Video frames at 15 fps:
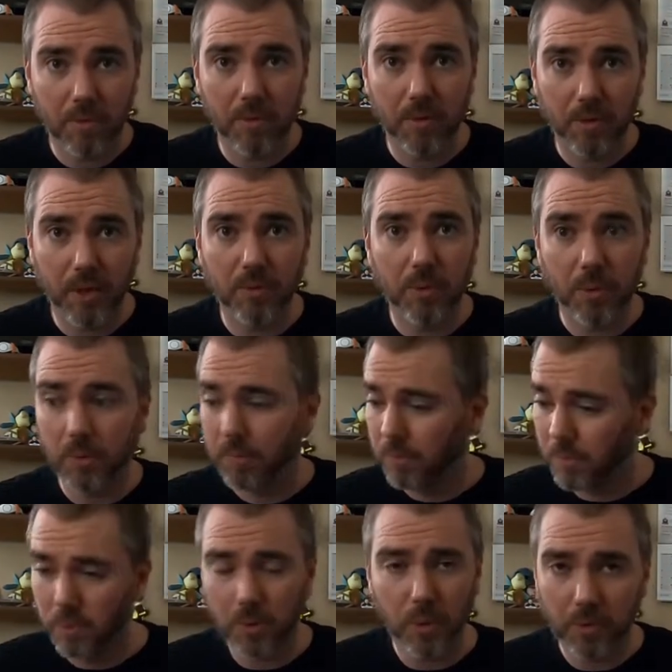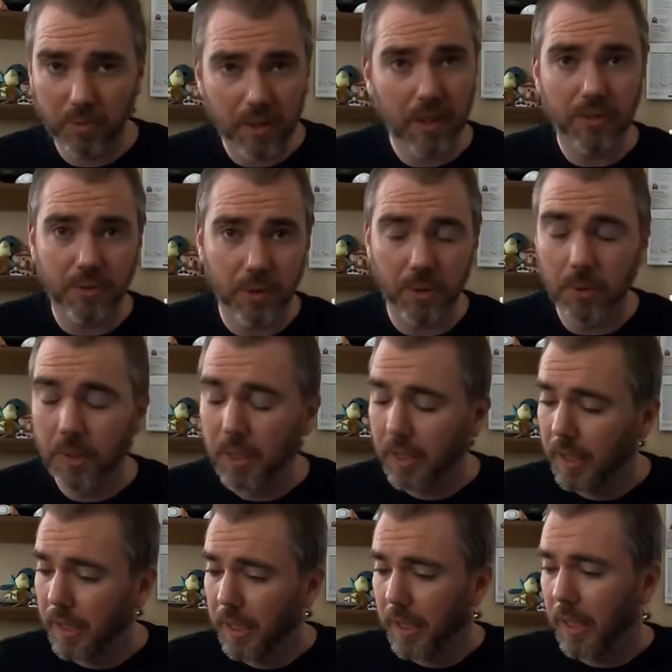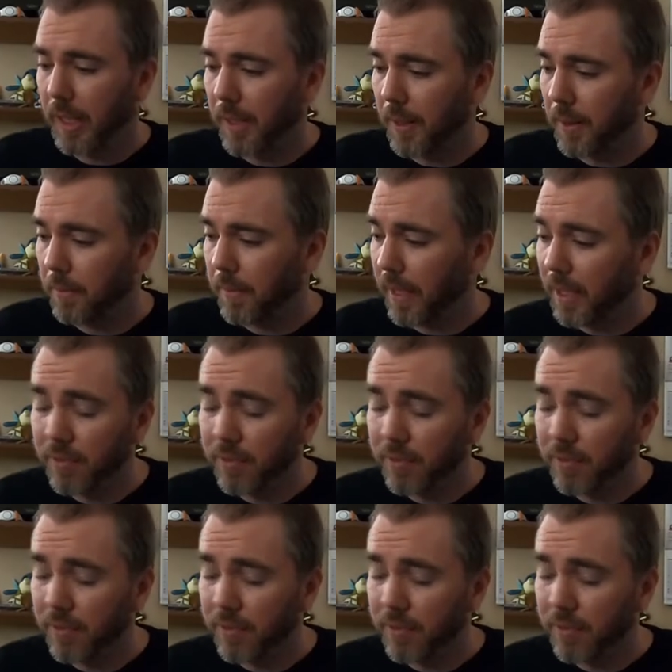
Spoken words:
several or very few. And